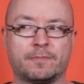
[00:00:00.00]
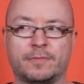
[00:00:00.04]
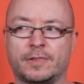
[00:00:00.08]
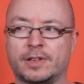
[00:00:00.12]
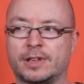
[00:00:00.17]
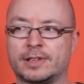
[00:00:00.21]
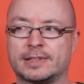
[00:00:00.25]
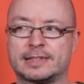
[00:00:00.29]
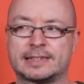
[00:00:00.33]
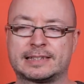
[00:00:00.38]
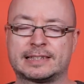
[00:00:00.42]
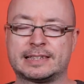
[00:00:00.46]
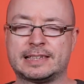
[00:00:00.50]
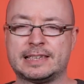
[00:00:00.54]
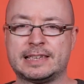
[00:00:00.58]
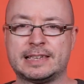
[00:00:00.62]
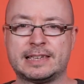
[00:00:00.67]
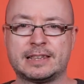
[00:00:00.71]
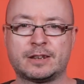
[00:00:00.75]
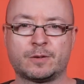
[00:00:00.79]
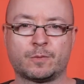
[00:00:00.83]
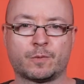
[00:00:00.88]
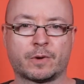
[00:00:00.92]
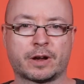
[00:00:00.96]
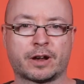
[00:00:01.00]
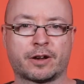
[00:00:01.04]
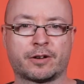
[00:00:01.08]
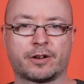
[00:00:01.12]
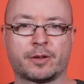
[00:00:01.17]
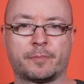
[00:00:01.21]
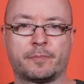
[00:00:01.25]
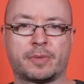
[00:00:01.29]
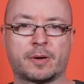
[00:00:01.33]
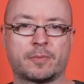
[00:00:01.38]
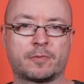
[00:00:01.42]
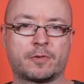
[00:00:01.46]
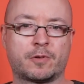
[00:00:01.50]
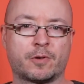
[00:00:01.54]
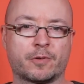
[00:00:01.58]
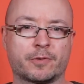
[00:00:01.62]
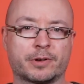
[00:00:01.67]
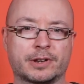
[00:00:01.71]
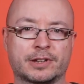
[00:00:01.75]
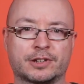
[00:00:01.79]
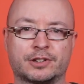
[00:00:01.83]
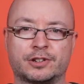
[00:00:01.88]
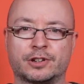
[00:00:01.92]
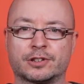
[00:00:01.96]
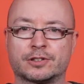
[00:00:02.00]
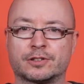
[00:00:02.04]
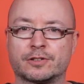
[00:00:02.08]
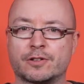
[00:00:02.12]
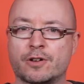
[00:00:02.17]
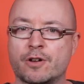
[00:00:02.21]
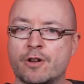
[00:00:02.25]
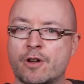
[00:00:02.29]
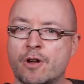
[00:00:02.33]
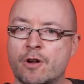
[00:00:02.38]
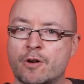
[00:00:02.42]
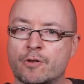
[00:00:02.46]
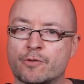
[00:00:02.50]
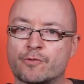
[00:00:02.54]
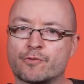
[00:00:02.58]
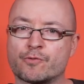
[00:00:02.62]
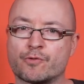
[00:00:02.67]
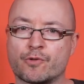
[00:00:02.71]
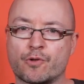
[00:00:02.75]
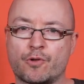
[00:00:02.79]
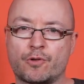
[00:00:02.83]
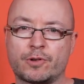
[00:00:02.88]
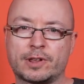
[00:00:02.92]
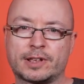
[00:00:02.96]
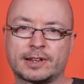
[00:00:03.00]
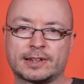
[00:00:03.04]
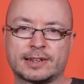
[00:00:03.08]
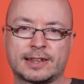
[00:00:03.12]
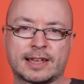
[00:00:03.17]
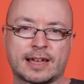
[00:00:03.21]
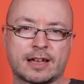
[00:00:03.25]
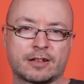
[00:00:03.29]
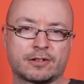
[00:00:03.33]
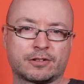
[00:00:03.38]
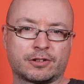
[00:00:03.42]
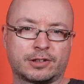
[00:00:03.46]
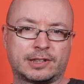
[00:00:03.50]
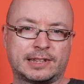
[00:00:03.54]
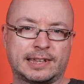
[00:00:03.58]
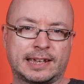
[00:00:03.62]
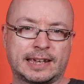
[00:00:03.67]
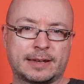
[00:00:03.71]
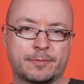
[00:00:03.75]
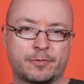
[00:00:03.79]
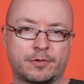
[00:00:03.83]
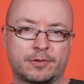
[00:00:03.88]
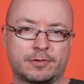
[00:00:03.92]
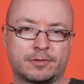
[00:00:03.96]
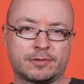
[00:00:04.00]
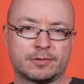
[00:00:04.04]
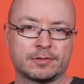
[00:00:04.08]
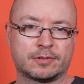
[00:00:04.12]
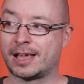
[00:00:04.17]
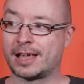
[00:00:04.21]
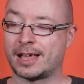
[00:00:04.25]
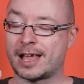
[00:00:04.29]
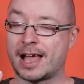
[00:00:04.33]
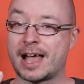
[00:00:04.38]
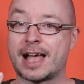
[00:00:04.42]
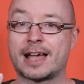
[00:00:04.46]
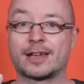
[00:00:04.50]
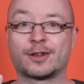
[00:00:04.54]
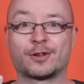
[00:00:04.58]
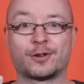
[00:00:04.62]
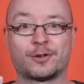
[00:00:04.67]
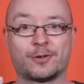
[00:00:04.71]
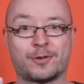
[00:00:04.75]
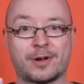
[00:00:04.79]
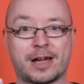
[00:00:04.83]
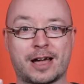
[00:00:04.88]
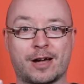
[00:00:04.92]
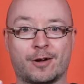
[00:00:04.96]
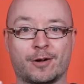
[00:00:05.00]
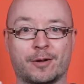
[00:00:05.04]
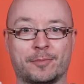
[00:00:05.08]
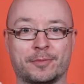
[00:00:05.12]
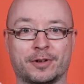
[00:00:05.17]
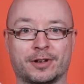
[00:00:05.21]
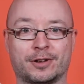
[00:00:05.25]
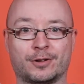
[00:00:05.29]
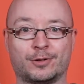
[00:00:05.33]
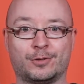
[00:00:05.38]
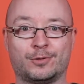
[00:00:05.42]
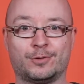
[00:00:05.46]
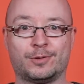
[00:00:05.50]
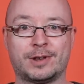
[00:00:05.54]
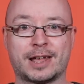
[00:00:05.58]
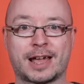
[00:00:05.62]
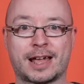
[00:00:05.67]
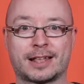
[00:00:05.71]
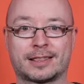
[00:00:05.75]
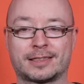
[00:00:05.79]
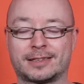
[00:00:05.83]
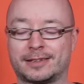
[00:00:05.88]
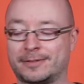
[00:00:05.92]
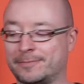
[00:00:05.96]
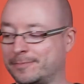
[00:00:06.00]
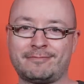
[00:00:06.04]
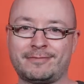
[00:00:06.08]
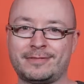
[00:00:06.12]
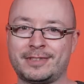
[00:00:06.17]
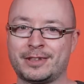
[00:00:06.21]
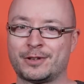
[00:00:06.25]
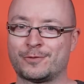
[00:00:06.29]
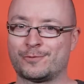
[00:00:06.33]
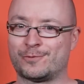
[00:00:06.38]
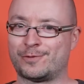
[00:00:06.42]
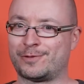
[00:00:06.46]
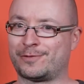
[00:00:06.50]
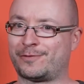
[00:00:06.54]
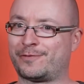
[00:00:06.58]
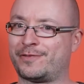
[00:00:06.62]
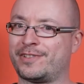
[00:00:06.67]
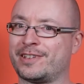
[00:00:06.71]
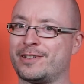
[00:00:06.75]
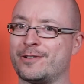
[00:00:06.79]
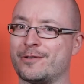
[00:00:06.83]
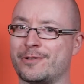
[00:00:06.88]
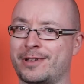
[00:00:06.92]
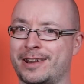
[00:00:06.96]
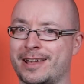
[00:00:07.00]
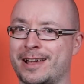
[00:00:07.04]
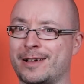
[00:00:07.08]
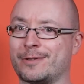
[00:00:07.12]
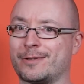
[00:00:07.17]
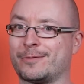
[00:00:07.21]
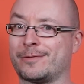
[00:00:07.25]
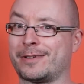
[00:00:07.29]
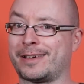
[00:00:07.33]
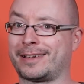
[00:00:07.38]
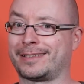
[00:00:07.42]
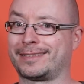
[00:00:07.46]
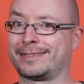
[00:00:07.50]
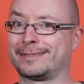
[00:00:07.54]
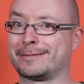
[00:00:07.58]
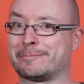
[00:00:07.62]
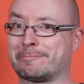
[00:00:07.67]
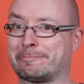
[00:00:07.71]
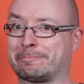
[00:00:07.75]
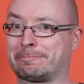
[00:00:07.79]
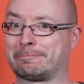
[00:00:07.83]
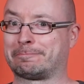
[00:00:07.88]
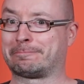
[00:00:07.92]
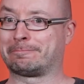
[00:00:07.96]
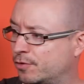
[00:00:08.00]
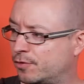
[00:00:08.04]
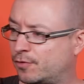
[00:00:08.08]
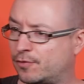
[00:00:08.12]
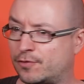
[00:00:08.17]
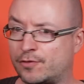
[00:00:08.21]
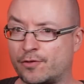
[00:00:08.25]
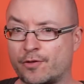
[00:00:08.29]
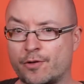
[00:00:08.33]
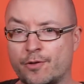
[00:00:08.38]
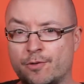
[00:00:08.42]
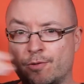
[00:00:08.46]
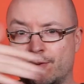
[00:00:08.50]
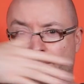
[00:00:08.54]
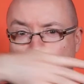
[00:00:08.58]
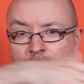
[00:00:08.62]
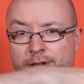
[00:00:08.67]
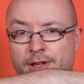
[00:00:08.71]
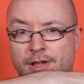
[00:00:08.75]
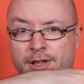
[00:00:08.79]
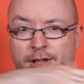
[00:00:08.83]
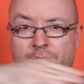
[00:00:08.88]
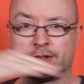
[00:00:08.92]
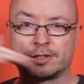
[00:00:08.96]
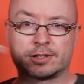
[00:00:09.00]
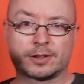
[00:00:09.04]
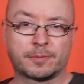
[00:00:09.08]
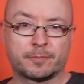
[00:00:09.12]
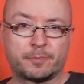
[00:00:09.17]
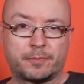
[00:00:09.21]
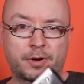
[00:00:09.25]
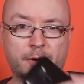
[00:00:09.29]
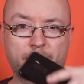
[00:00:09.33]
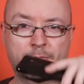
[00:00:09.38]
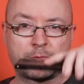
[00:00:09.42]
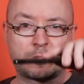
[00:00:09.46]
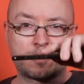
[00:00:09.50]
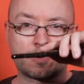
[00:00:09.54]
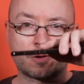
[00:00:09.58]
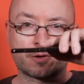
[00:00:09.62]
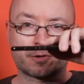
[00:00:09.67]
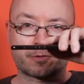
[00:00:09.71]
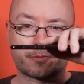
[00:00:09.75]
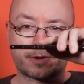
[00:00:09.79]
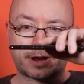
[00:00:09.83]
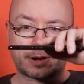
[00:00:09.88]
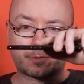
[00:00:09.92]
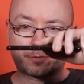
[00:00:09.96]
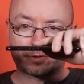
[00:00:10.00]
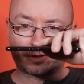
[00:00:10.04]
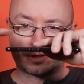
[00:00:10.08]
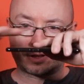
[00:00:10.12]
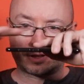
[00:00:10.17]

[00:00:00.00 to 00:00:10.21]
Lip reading: scene where the popcorn is just rolling down the table. I don't know how I'm gonna do that. We'll figure it out, right? Throw some popcorn right with the